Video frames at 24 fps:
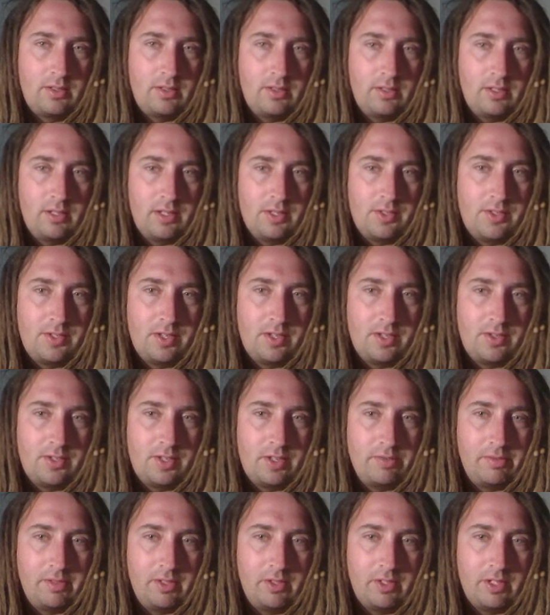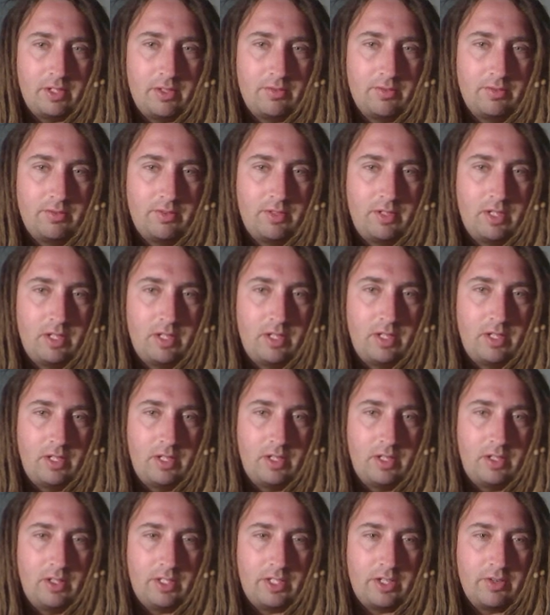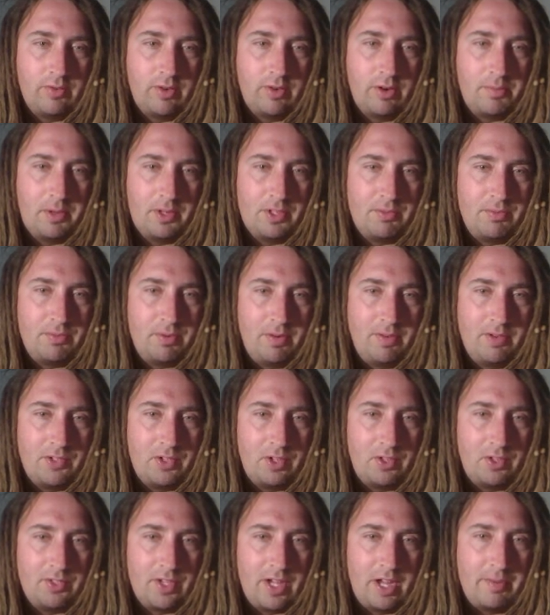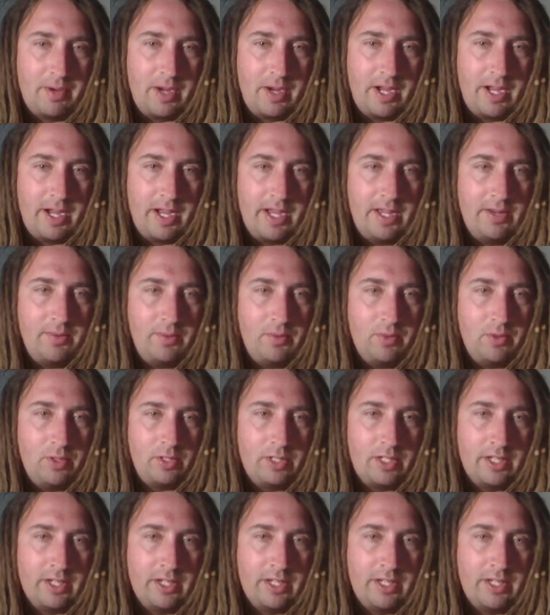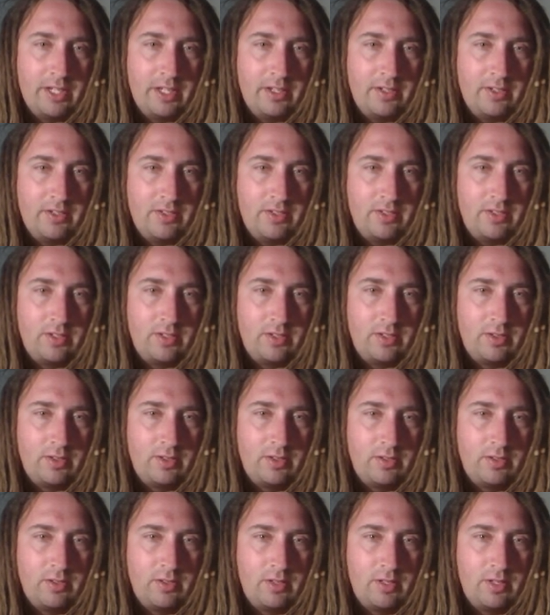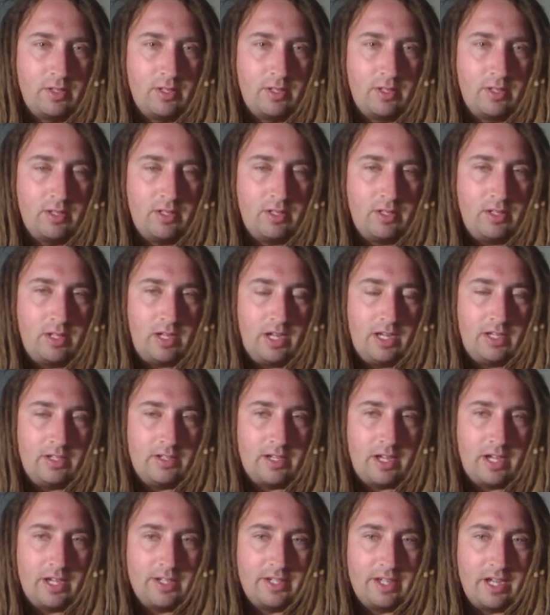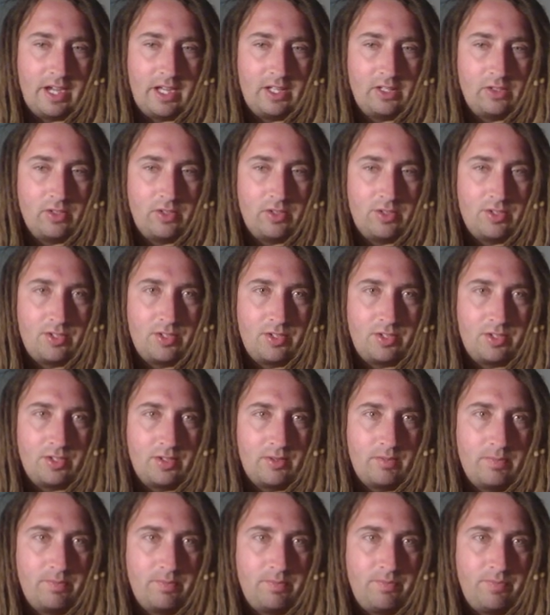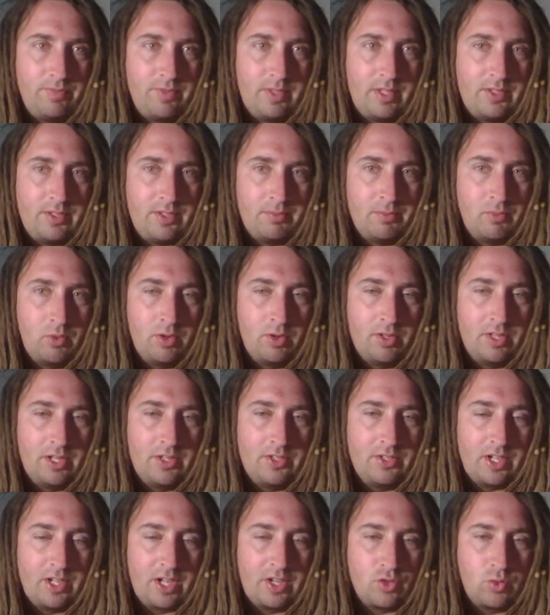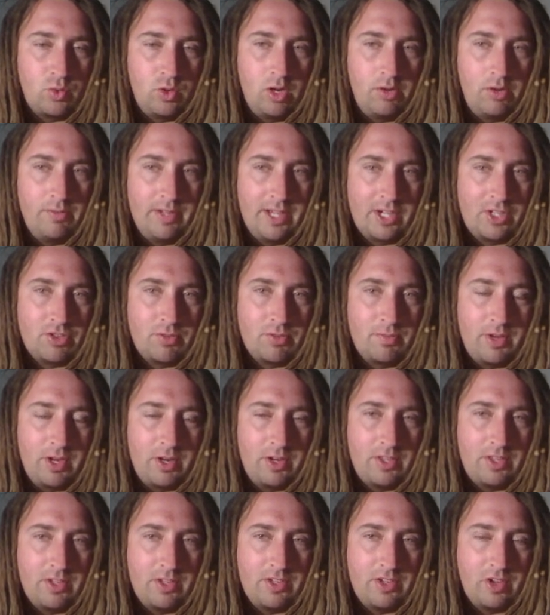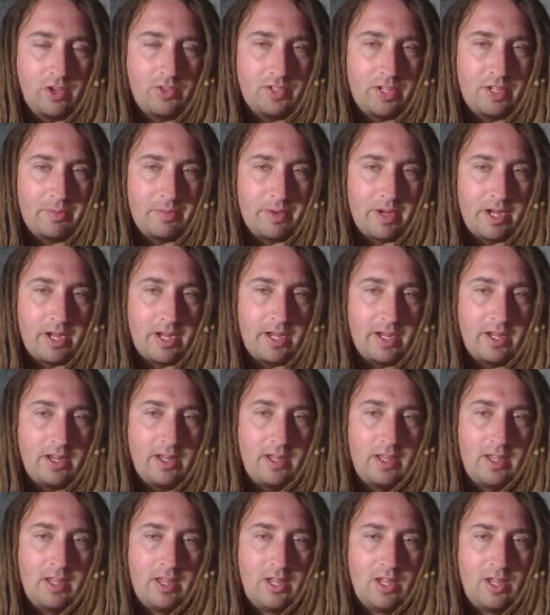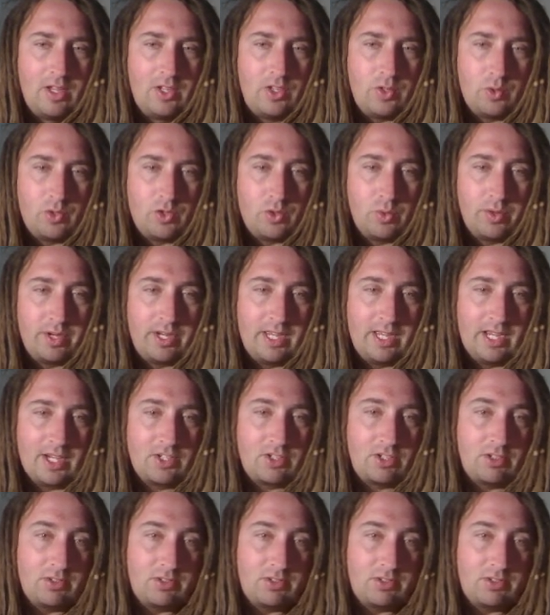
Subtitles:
Yes, it's definitely looking rough, but its previous all-time high, we're looking at $8, $9. It's it's like a 12x from here to the all-time high. So a 20x